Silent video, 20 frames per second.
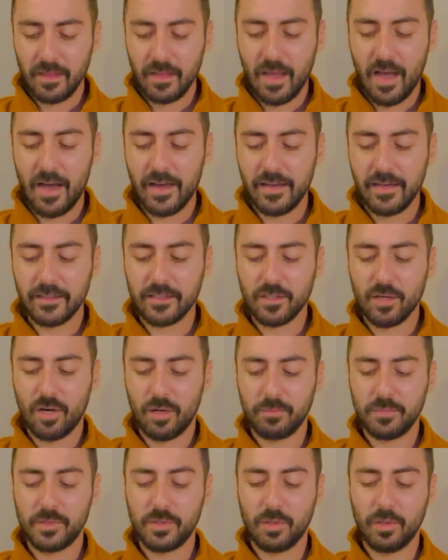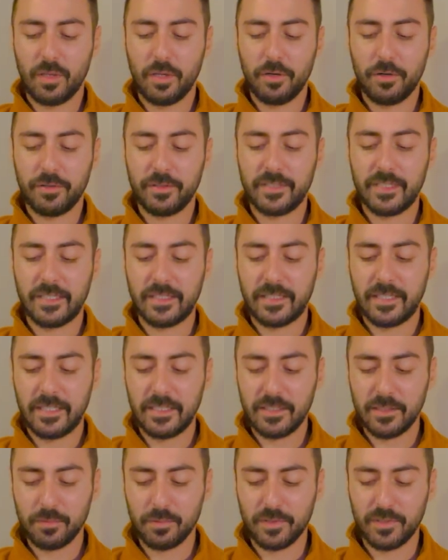I had come to learn that
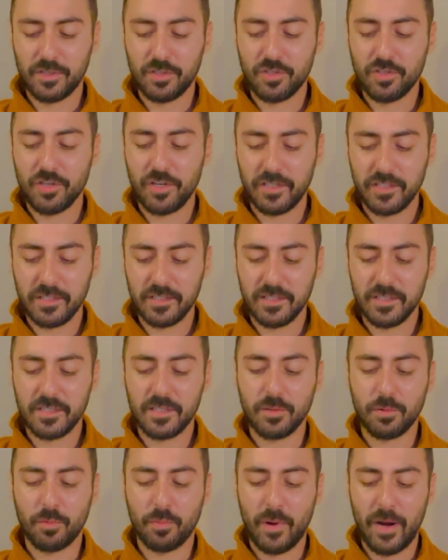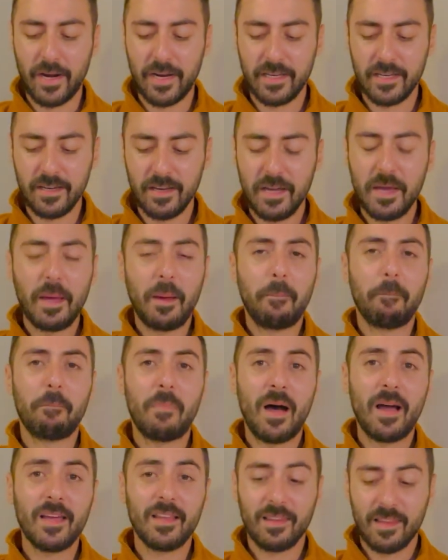this was just the way
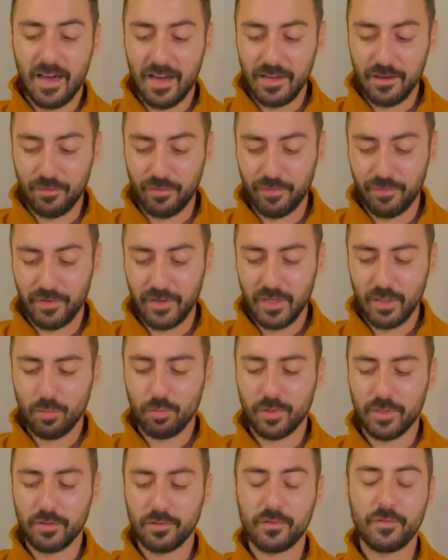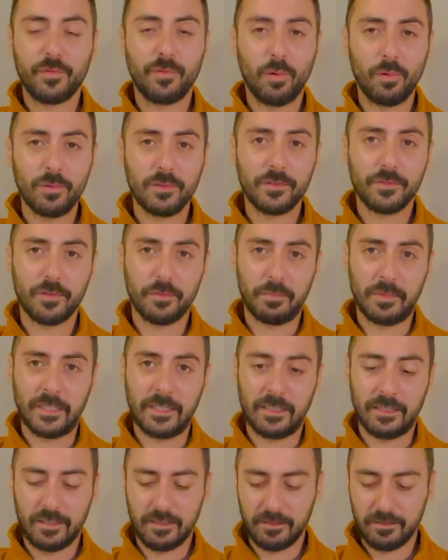my life would unfold for me.
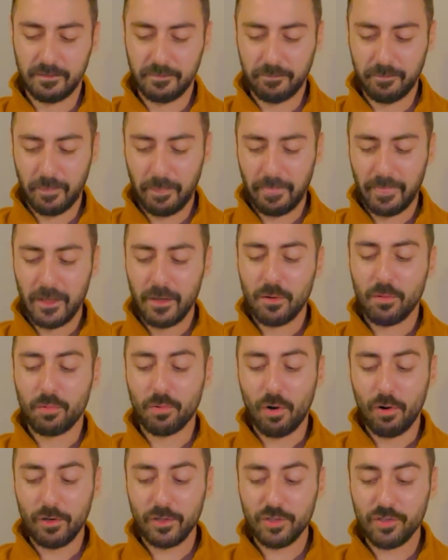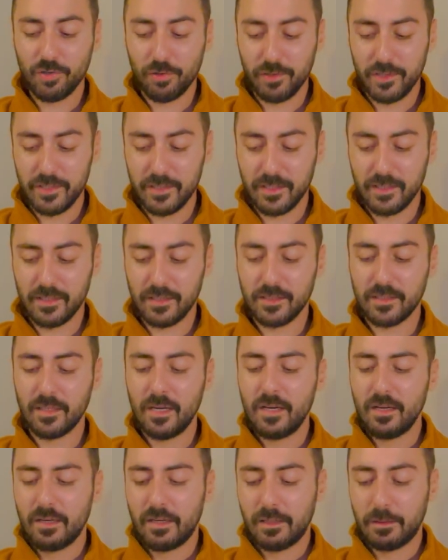Wrong choices
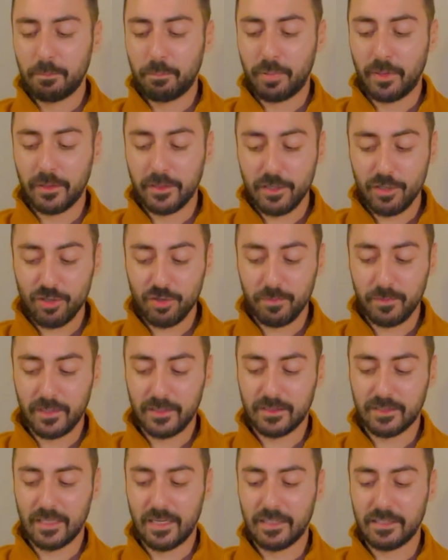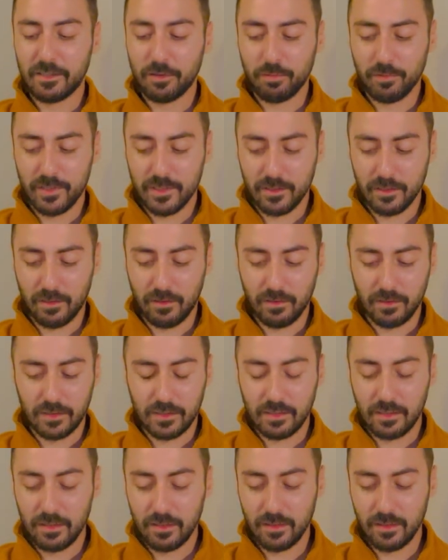and punishments as a result.